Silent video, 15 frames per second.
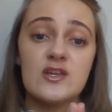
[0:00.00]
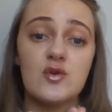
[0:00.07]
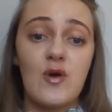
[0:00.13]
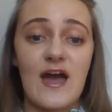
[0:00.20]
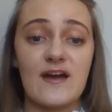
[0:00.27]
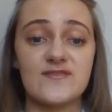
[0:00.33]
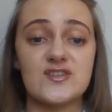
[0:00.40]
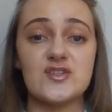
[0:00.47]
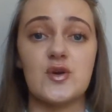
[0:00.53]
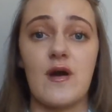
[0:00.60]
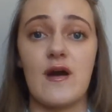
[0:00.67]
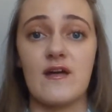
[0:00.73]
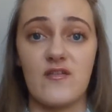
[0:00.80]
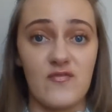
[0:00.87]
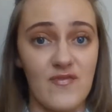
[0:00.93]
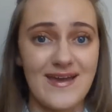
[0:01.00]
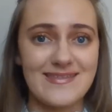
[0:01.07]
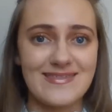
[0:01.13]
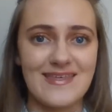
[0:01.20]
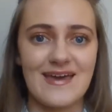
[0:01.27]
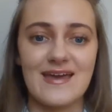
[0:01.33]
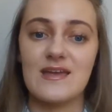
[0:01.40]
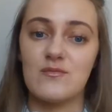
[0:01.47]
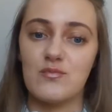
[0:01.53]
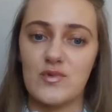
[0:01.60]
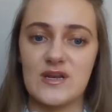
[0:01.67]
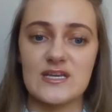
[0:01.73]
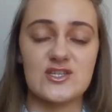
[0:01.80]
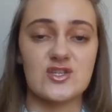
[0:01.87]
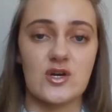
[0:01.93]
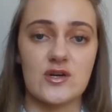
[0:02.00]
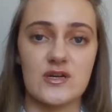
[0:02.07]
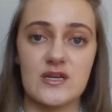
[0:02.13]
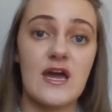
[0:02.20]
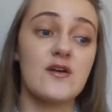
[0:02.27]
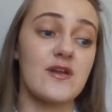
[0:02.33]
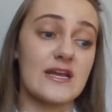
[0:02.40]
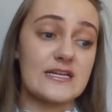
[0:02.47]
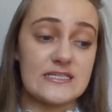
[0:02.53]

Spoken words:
You have to know how to find that. And when I started out,